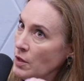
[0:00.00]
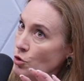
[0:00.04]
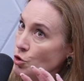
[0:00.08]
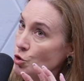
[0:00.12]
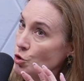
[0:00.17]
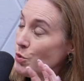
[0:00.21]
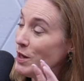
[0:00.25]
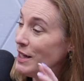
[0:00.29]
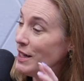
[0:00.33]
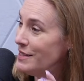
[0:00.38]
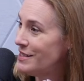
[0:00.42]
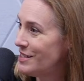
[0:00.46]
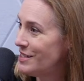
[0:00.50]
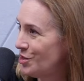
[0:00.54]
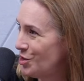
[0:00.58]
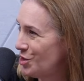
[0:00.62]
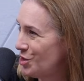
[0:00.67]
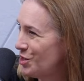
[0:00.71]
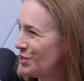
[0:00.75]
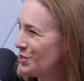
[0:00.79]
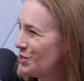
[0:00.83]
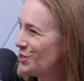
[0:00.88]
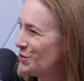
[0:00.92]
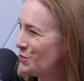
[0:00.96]

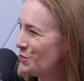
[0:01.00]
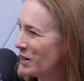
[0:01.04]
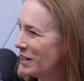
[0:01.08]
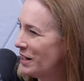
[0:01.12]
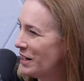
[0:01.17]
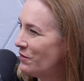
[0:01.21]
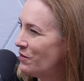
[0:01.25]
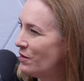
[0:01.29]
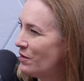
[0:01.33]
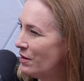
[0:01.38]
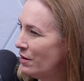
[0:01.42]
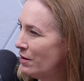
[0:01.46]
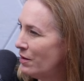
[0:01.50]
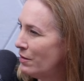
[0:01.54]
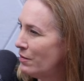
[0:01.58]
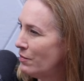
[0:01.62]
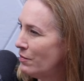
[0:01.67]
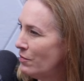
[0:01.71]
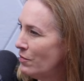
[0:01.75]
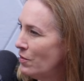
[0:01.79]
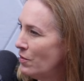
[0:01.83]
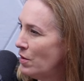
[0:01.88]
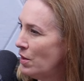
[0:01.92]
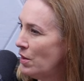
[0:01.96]
transition to whatever
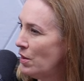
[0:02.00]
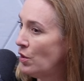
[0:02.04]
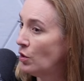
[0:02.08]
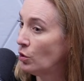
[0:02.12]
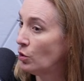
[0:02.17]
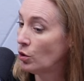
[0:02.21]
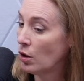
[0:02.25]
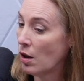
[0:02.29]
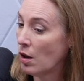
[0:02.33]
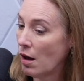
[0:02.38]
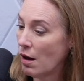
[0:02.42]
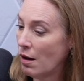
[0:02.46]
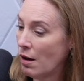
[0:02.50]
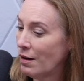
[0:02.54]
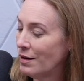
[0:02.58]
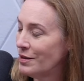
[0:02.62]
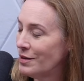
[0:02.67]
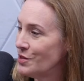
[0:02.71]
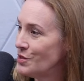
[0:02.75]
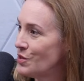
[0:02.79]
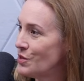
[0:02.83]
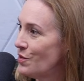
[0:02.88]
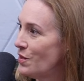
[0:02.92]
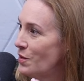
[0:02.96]
the, the
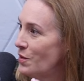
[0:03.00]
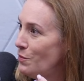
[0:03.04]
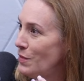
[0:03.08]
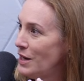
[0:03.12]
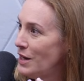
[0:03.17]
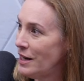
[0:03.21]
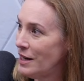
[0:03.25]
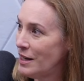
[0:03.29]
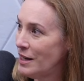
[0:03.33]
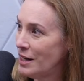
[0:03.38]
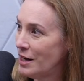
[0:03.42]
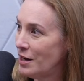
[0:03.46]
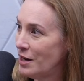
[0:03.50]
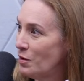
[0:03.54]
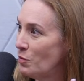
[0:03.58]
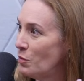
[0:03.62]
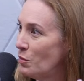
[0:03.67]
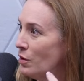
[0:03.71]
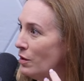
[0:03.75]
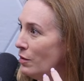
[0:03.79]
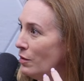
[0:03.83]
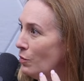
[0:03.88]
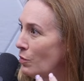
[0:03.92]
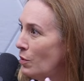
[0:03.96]
laws or the medium
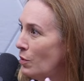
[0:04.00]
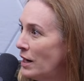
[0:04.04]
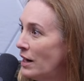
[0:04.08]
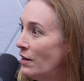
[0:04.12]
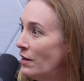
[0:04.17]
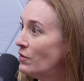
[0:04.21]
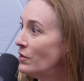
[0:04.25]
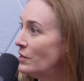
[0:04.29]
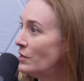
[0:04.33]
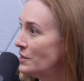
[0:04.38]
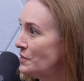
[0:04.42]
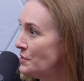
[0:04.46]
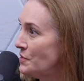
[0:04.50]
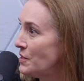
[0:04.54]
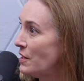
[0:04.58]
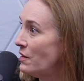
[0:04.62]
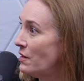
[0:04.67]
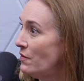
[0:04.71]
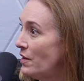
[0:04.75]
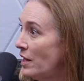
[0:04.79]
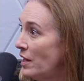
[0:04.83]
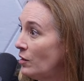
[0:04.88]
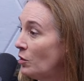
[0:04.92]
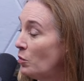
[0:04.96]
or whatever is
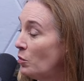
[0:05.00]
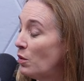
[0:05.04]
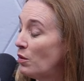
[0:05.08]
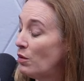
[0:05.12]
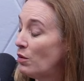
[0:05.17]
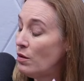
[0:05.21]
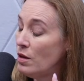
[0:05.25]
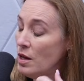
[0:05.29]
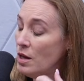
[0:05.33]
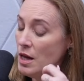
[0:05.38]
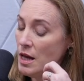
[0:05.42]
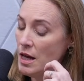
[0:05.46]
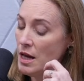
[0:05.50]
available